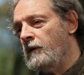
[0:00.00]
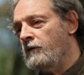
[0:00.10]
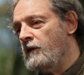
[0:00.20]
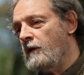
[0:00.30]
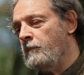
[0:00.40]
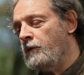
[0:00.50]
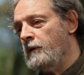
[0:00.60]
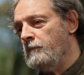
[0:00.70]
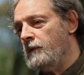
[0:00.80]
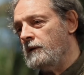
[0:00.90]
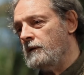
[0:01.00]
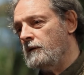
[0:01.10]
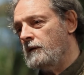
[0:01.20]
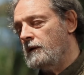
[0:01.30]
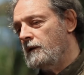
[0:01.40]
out of the appointment
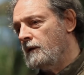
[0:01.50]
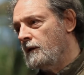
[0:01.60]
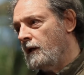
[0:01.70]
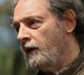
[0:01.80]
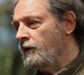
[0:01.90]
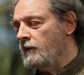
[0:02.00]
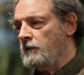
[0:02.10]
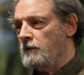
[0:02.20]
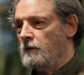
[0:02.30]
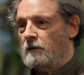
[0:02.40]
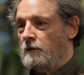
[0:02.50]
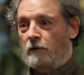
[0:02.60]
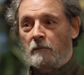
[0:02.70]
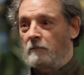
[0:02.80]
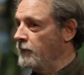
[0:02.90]
and
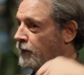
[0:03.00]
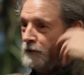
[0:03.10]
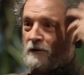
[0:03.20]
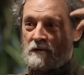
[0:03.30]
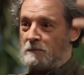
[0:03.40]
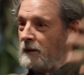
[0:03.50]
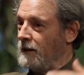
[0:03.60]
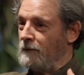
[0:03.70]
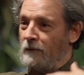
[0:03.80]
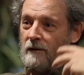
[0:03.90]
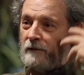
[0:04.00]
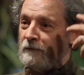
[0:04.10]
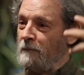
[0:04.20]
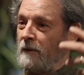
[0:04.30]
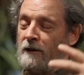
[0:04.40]
you're just spinning with
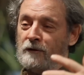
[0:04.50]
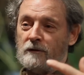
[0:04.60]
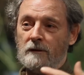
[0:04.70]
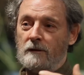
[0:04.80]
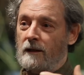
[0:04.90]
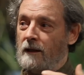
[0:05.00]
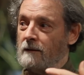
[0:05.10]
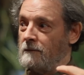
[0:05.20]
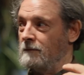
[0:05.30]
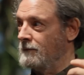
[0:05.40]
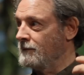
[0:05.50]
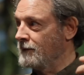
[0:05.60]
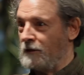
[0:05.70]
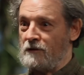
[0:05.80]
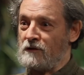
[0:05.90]
information and
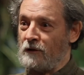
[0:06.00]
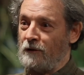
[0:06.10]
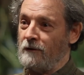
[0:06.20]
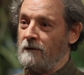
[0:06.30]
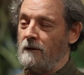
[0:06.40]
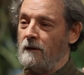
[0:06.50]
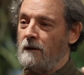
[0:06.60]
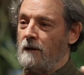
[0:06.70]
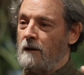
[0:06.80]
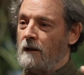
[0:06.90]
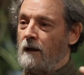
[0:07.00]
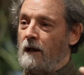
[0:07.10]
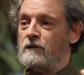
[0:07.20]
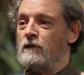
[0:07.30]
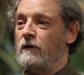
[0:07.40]
concern.
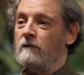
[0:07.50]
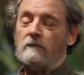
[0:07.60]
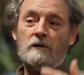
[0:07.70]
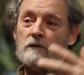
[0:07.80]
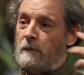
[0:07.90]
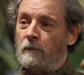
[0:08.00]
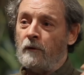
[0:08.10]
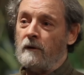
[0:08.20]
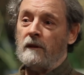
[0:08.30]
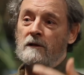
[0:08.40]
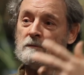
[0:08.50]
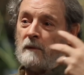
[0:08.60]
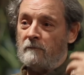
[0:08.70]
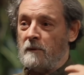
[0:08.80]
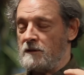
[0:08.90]
And so important things may
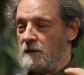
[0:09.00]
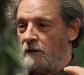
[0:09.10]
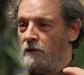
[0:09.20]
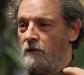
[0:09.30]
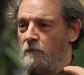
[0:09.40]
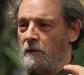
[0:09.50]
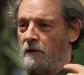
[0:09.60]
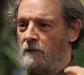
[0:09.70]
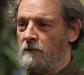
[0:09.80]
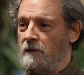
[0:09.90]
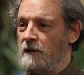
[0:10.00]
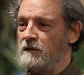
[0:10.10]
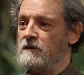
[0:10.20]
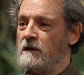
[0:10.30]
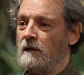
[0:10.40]
have been said to you, but you don't
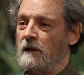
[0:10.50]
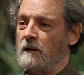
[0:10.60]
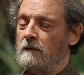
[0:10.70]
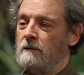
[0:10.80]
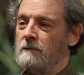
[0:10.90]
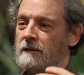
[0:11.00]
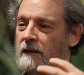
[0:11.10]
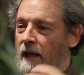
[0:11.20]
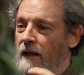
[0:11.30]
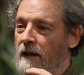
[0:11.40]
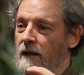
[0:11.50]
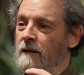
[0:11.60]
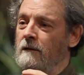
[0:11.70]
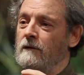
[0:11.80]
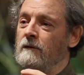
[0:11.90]
necessarily take it in,